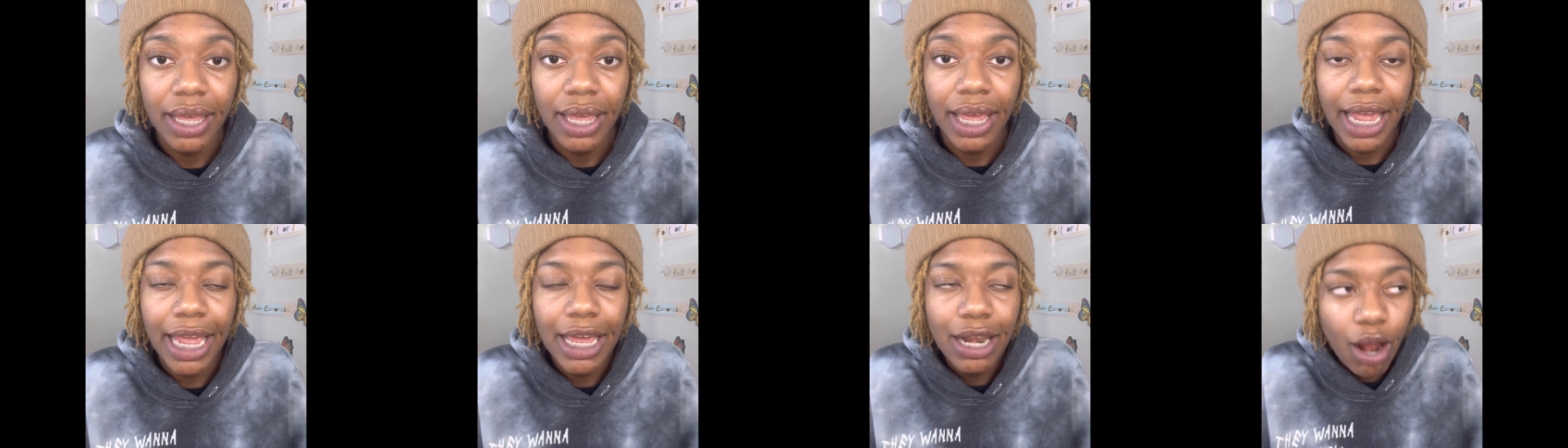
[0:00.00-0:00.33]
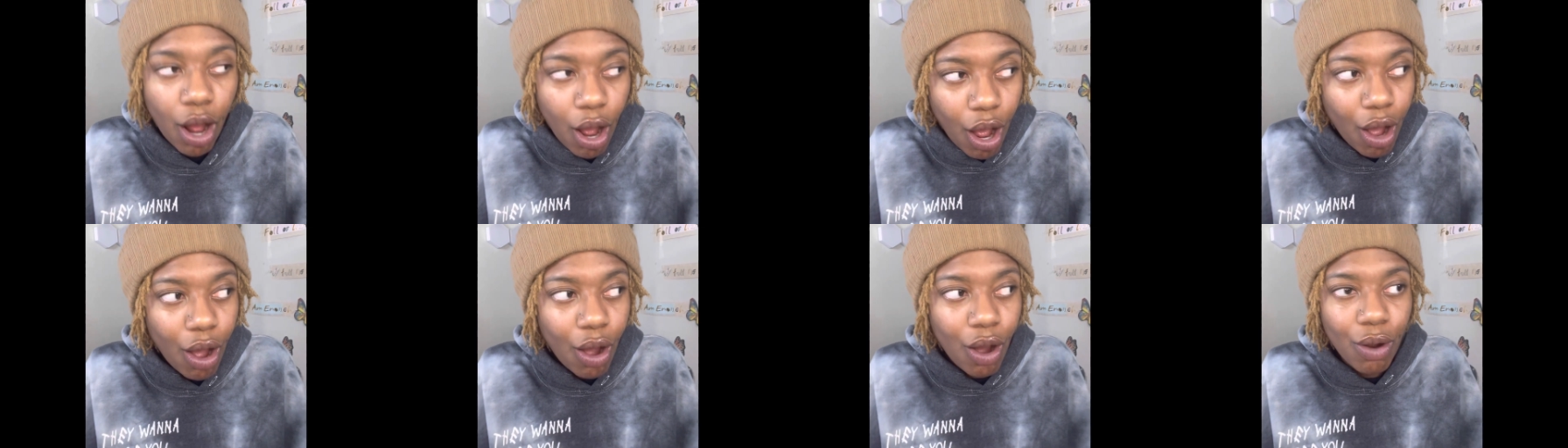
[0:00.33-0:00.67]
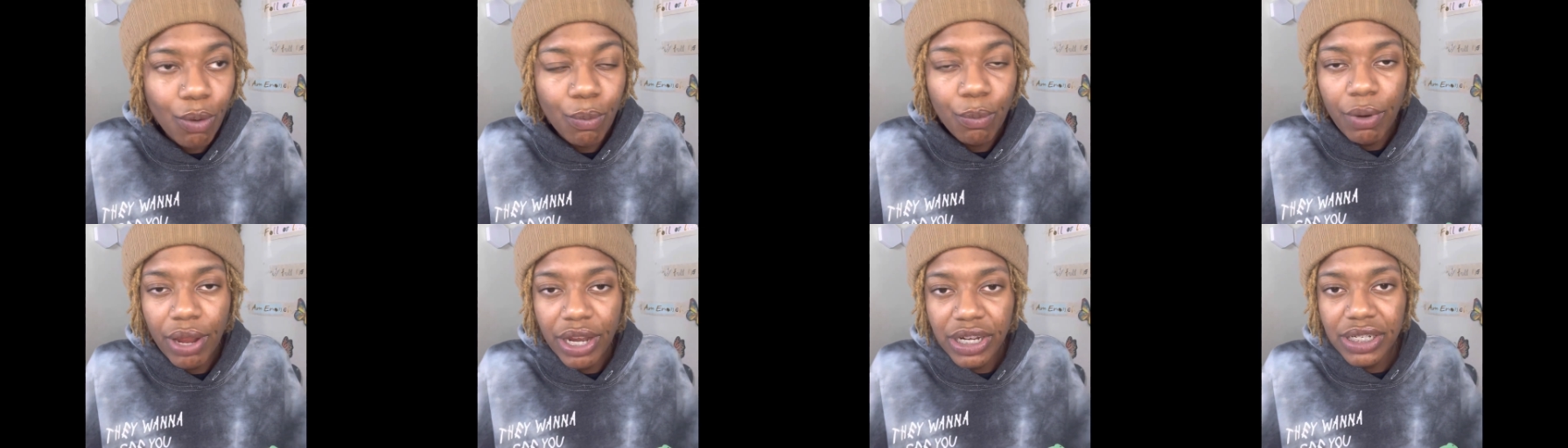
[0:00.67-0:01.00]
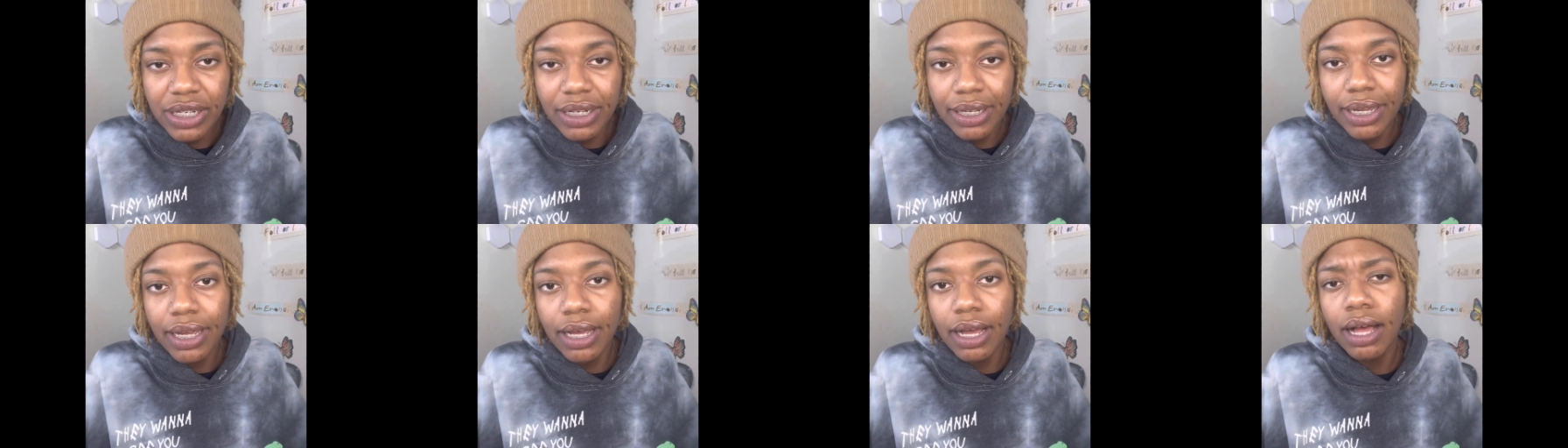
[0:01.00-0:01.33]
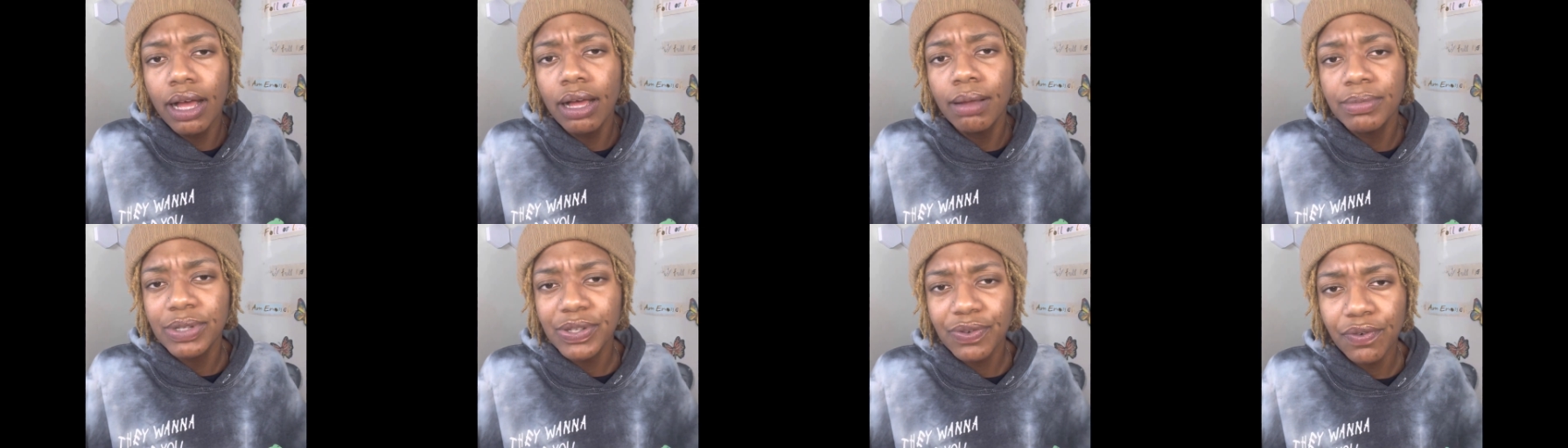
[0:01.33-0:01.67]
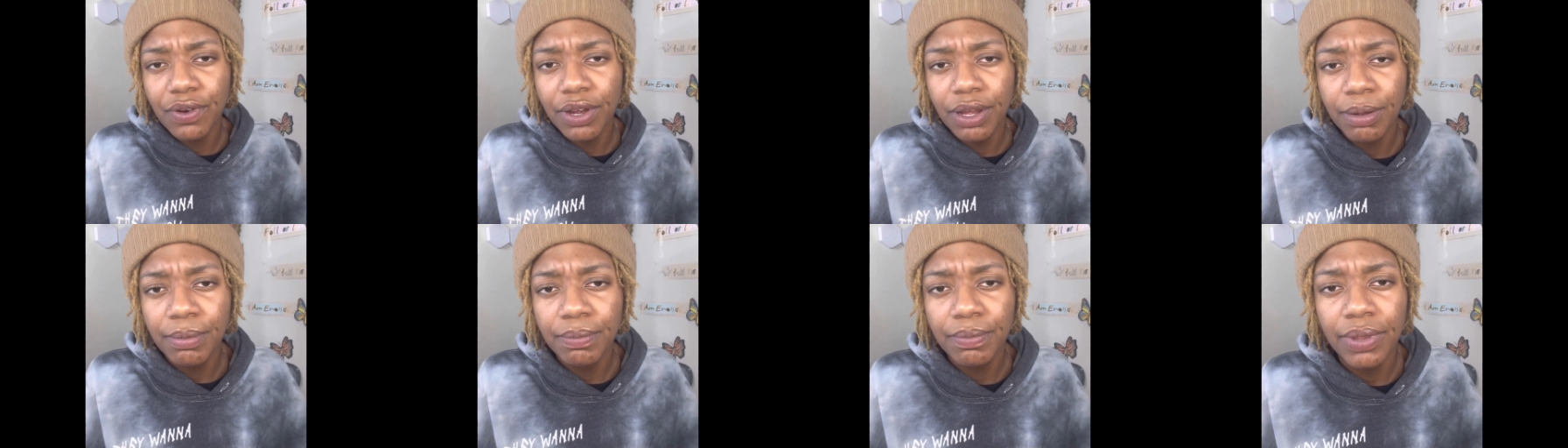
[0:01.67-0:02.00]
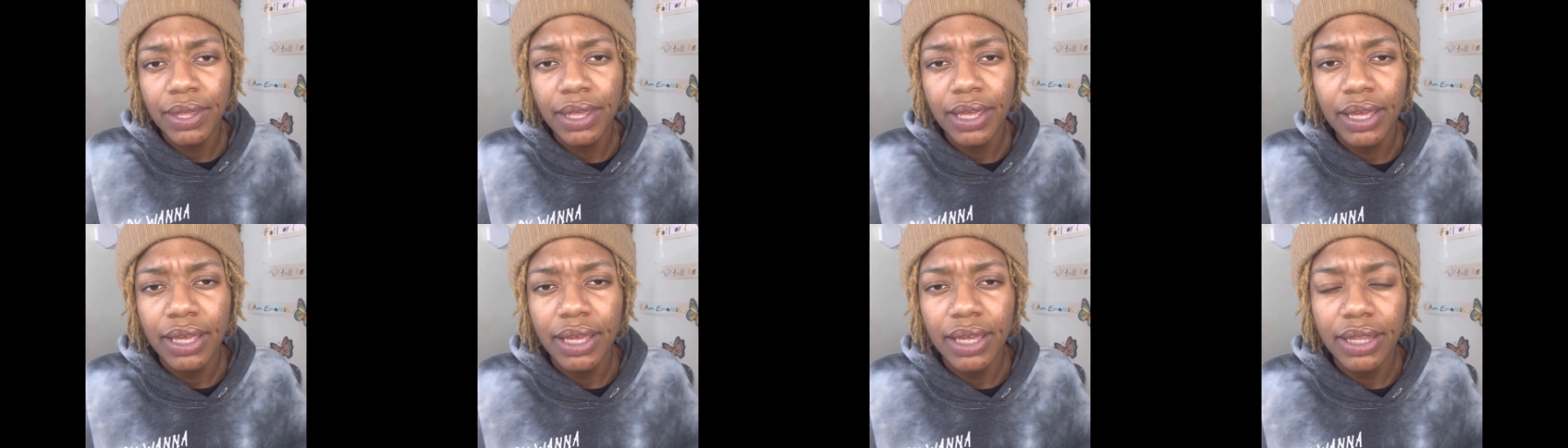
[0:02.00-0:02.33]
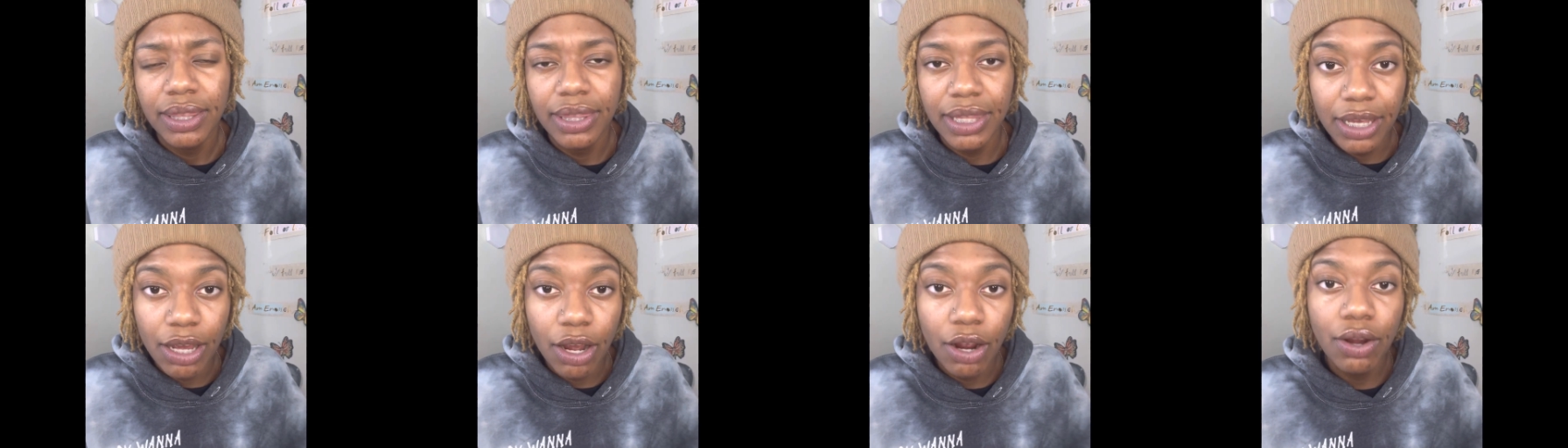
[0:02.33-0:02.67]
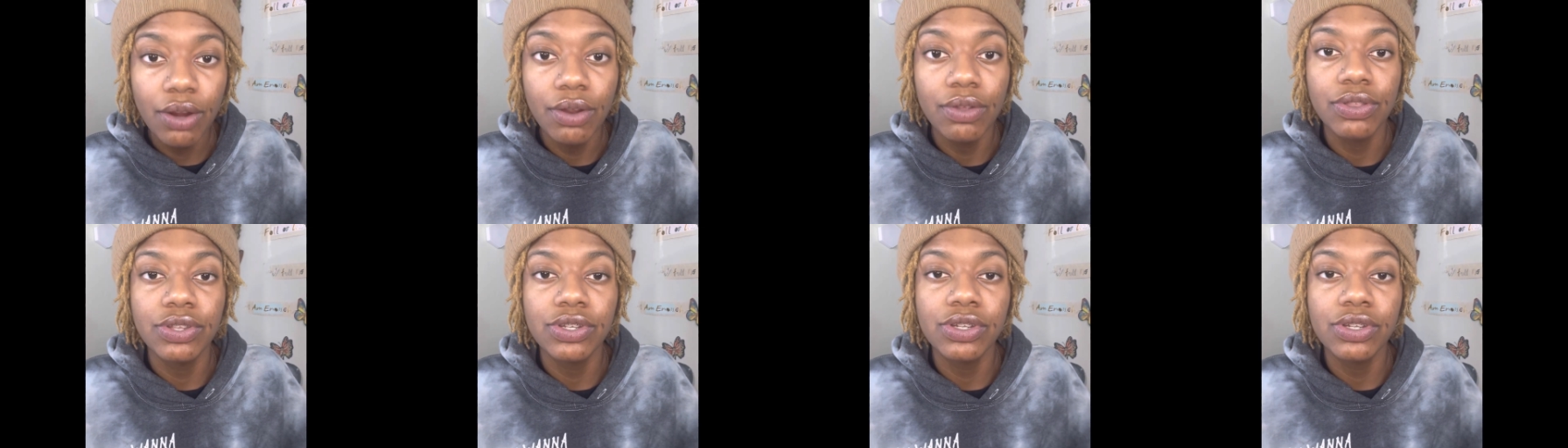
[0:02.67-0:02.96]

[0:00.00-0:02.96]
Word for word: it all originally comes from the earth.